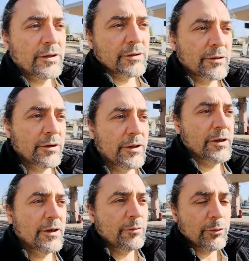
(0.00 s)
Here I
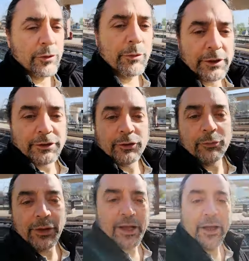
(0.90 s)
am with my
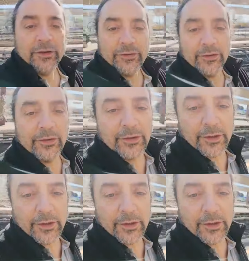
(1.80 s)
little mask.